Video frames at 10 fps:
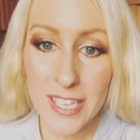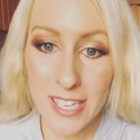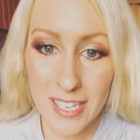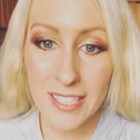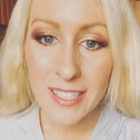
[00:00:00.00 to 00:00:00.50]

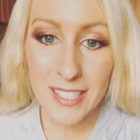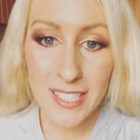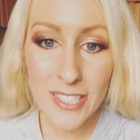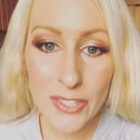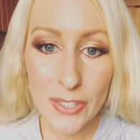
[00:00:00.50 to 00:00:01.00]
years and
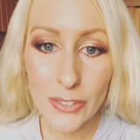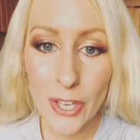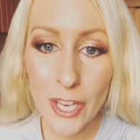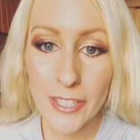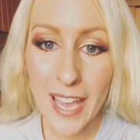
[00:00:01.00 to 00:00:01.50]
continue to
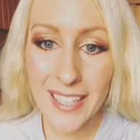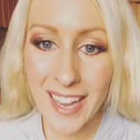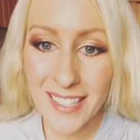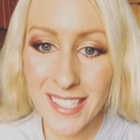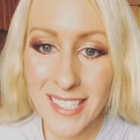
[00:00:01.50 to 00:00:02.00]
learn and
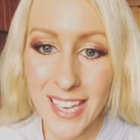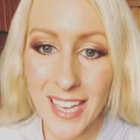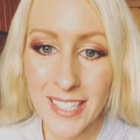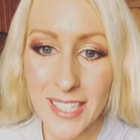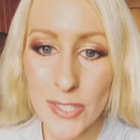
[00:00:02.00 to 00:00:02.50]
understand